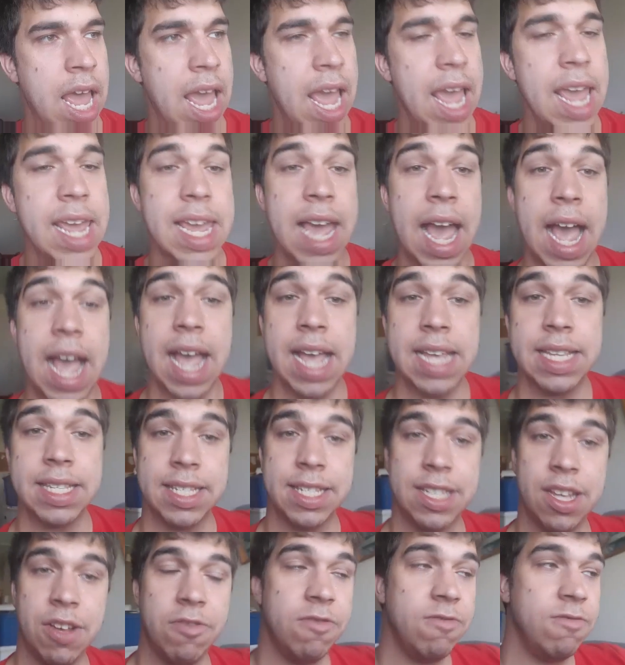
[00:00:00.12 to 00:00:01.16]
Hey guys,
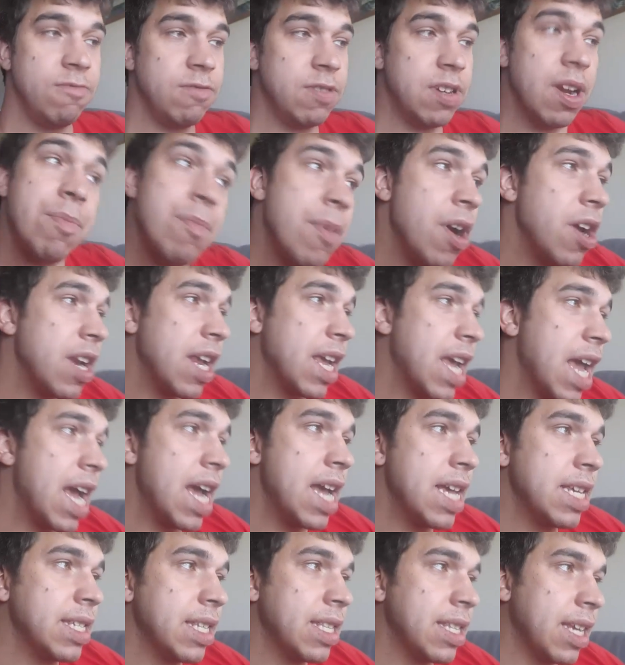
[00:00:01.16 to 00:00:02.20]
so good morning
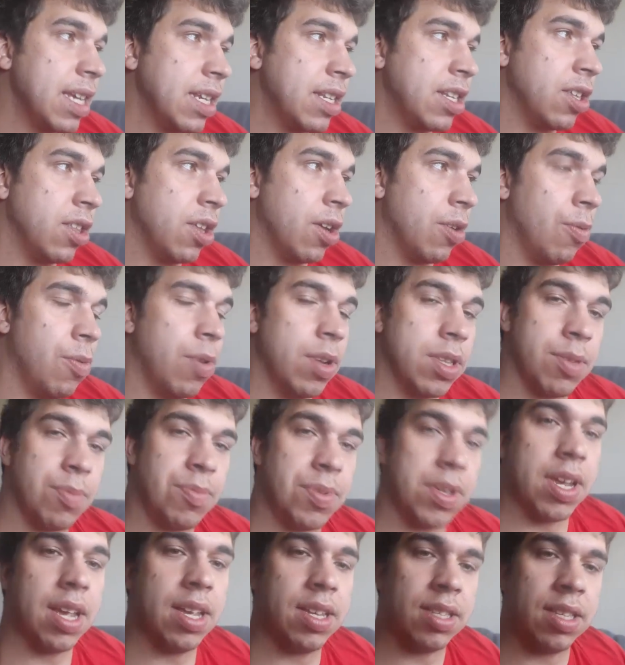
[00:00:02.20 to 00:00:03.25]
guys, it's ATL, what's up you
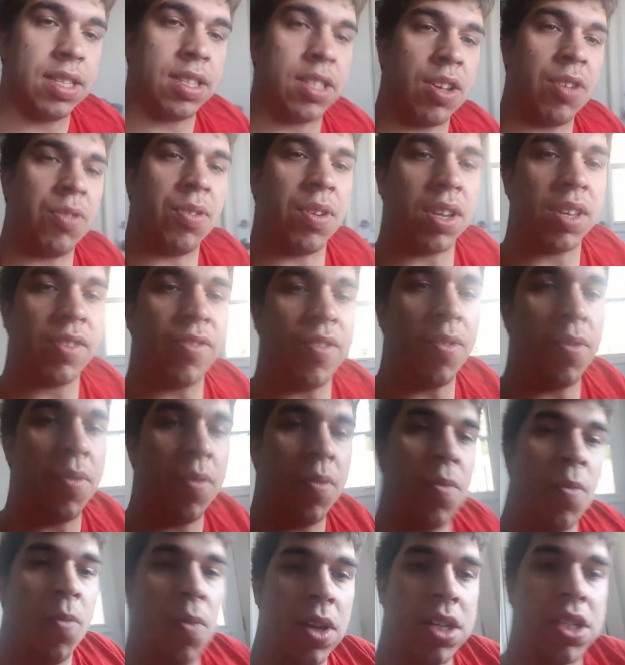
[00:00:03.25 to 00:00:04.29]
guys, it's Golux
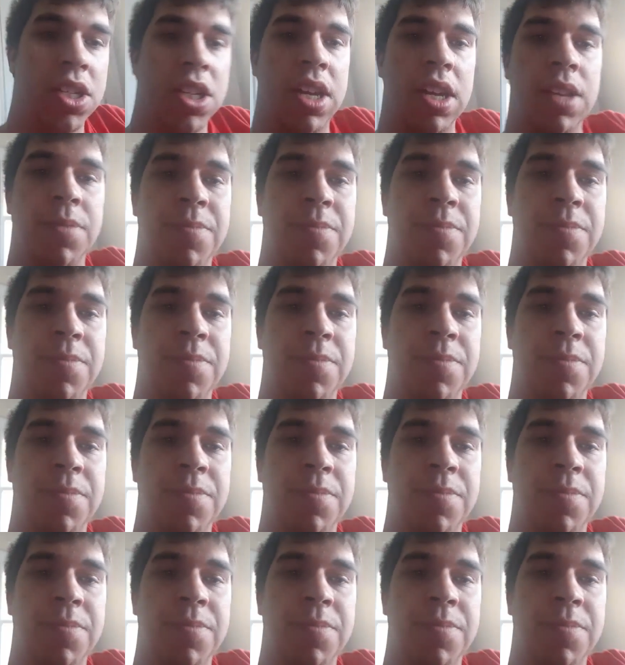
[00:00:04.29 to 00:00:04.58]
Phone, what you guys